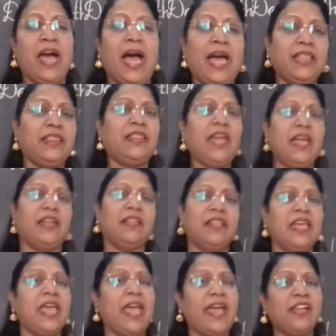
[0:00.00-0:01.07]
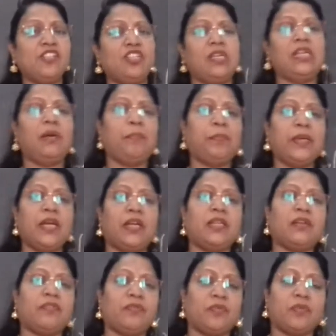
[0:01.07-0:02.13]
and then the angel
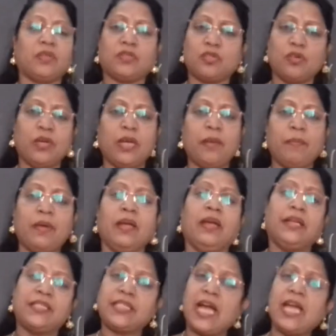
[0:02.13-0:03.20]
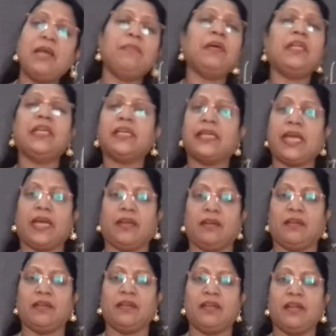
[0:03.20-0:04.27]
appeared to him time and
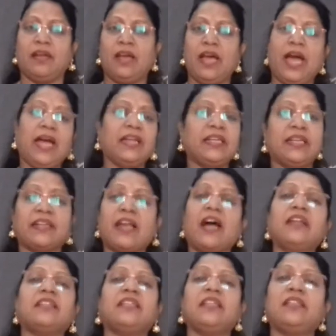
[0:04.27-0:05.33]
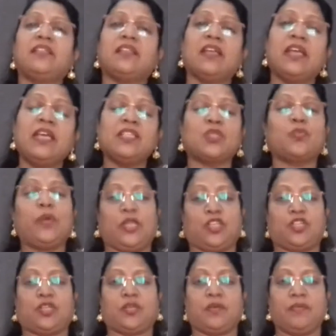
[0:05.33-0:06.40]
again and granted his
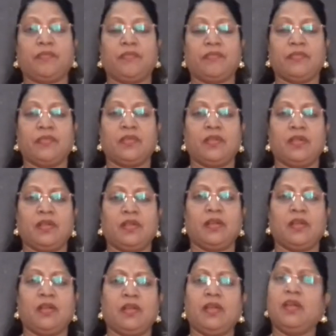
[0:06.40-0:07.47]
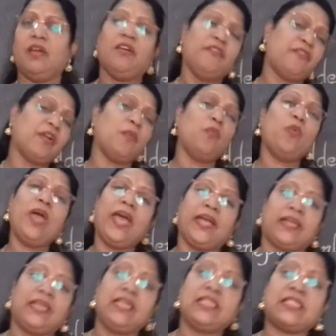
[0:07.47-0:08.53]
wish. From
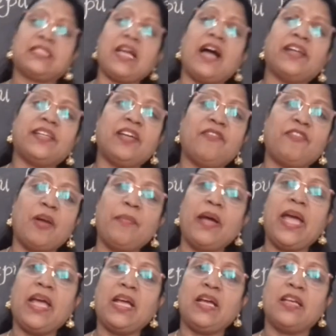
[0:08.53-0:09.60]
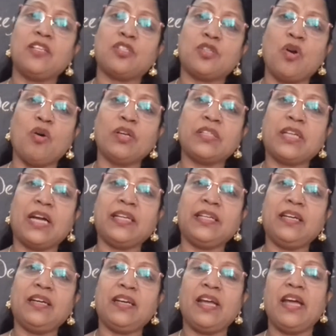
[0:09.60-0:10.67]
where? He started from a stone
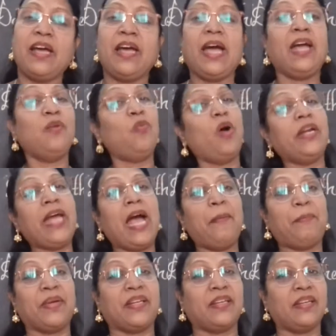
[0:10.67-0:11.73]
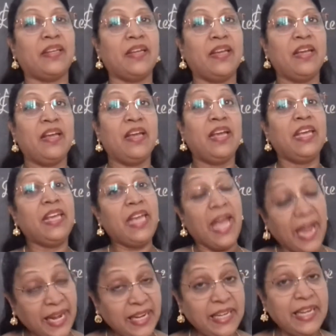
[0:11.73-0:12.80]
cutter, and what happened? He
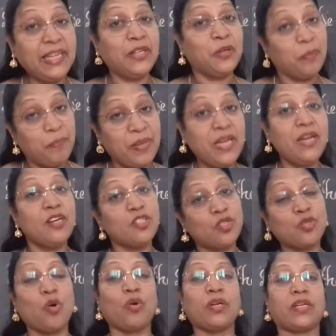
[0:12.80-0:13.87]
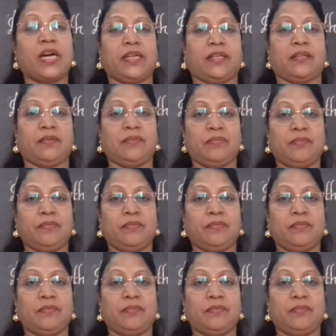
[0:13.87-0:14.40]
ended to be a stone cutter.